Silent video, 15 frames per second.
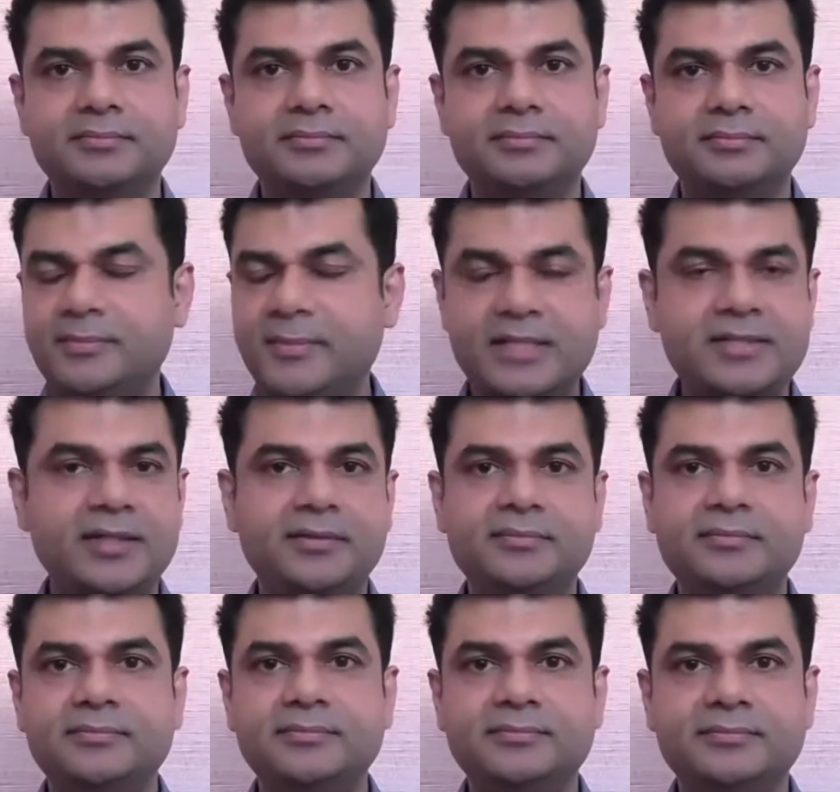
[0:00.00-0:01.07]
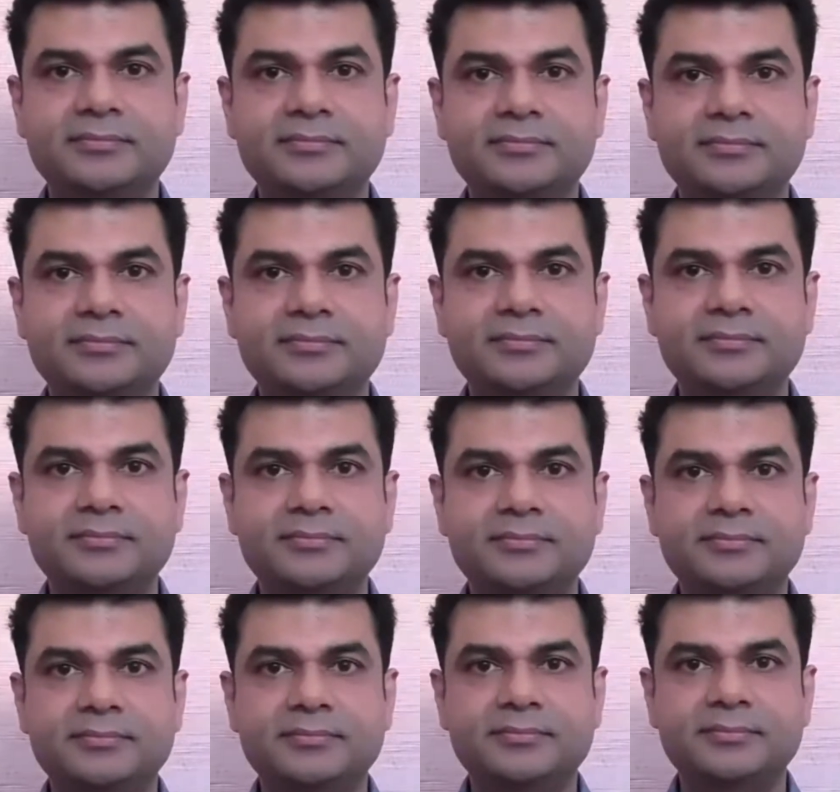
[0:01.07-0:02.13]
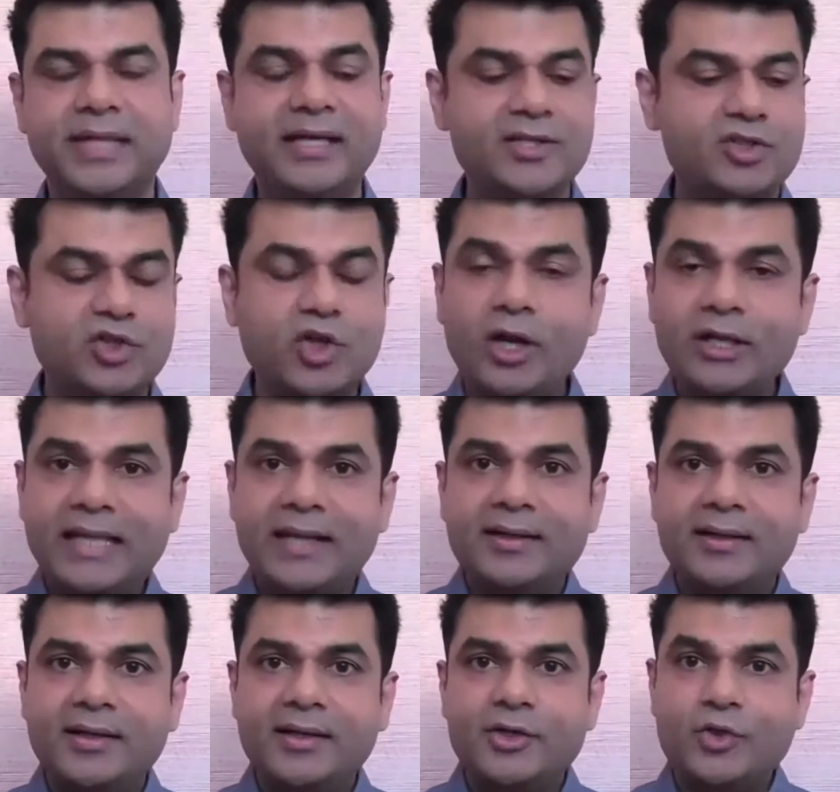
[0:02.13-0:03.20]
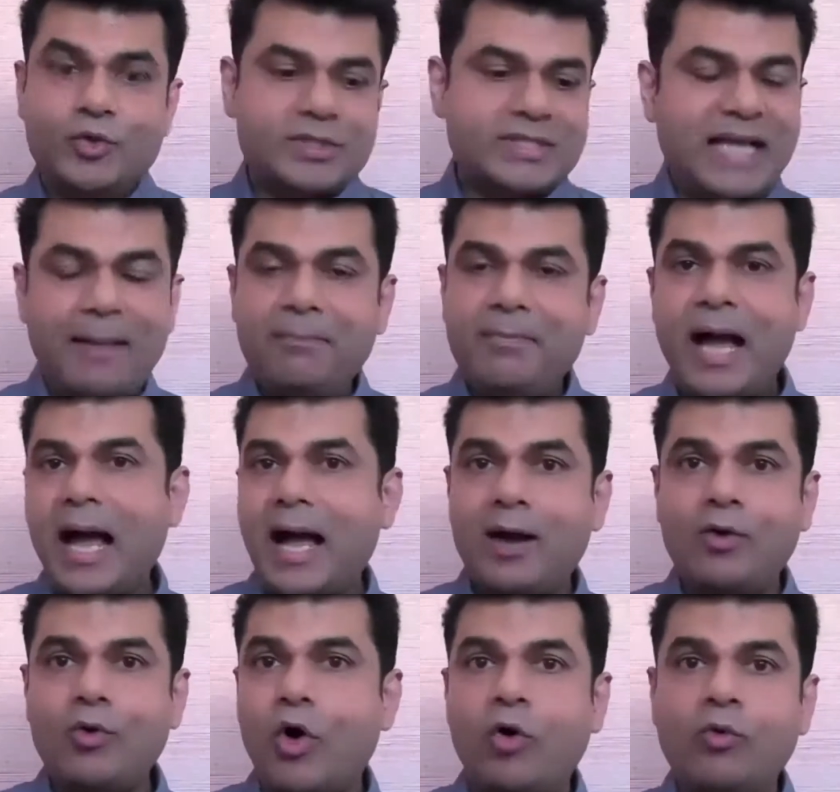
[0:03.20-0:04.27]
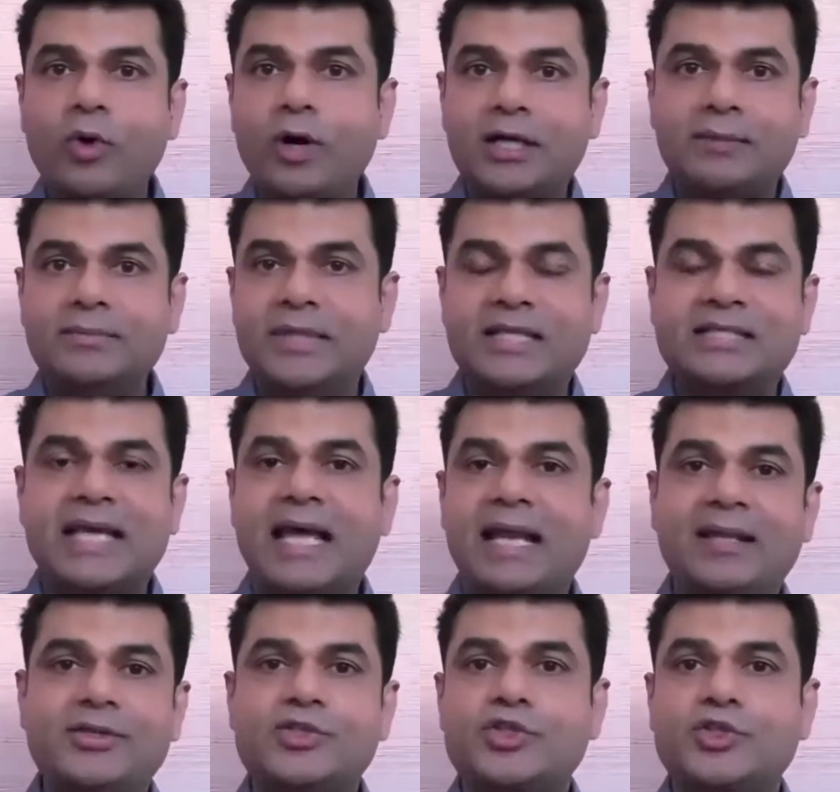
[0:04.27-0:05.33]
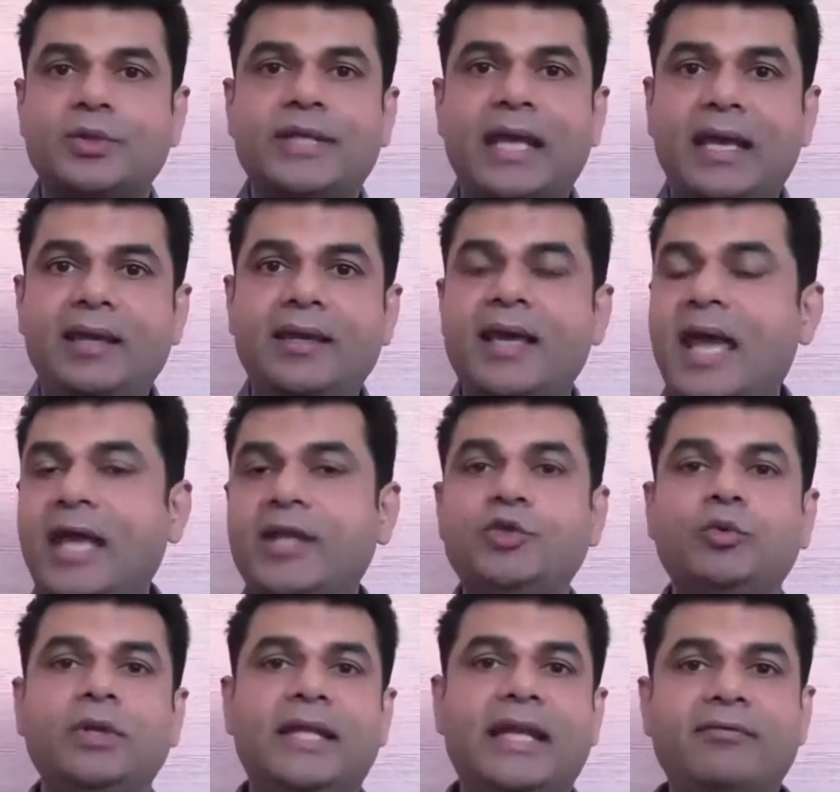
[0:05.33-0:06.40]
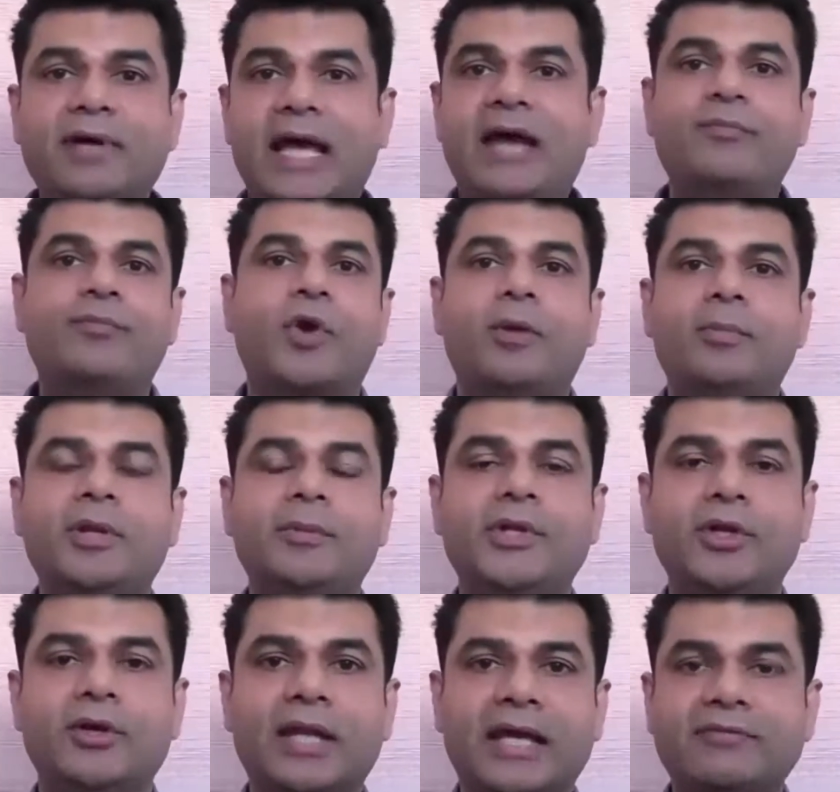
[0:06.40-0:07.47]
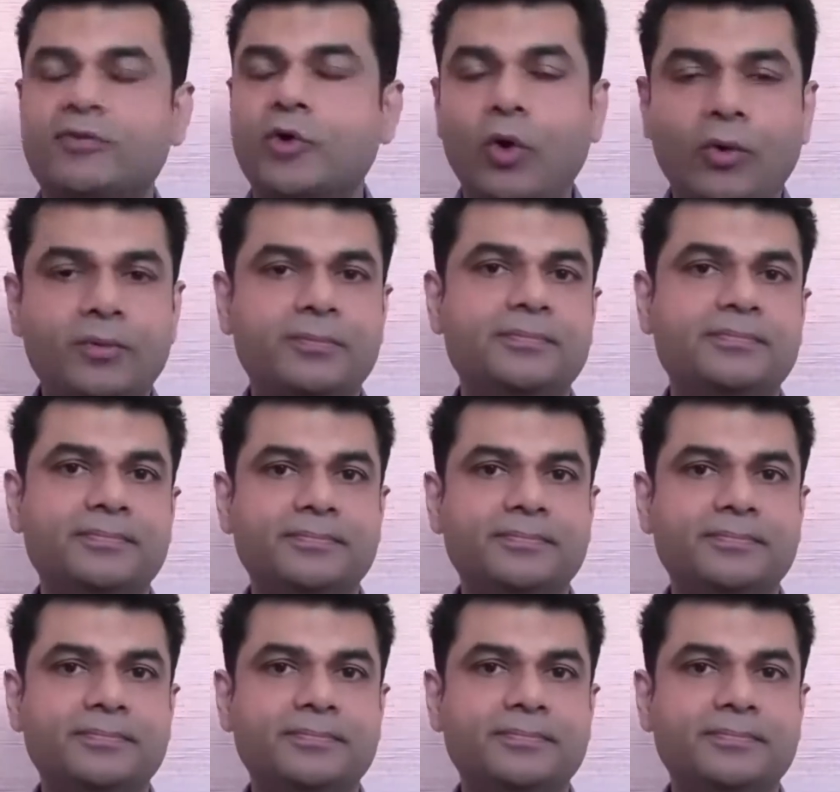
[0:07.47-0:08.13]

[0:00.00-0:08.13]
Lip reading: That's it. It is not that you somehow overcome the challenge today and you will never have problem in your life. No.